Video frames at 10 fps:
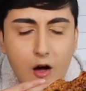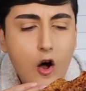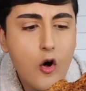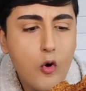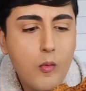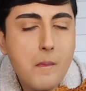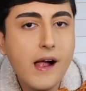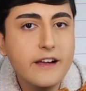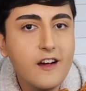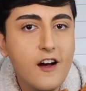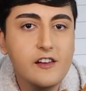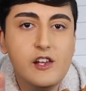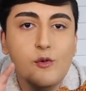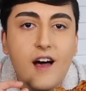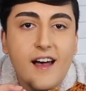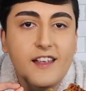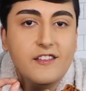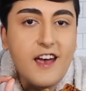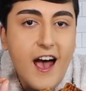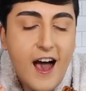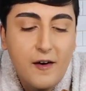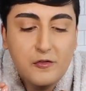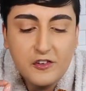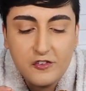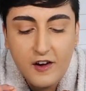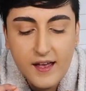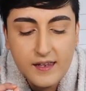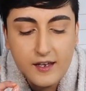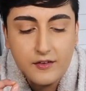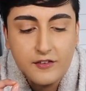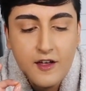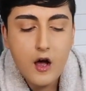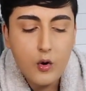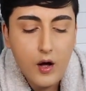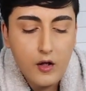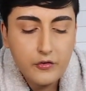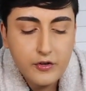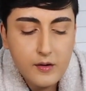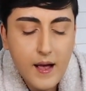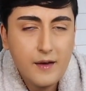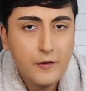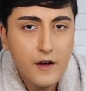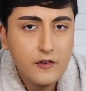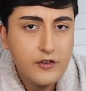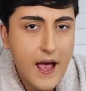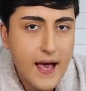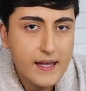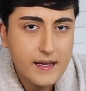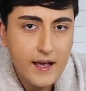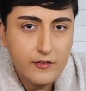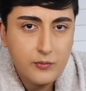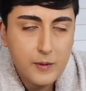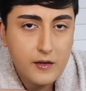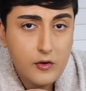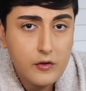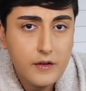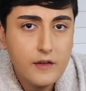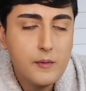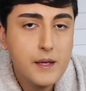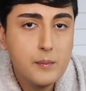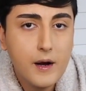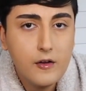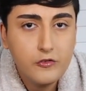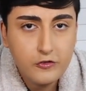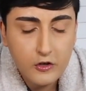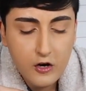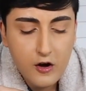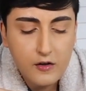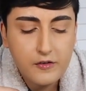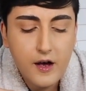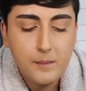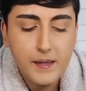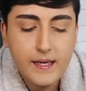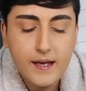Oh my God, you guys have to try this. Oh, also, I forgot to add in, I sprinkled a little bit of brown sugar on top like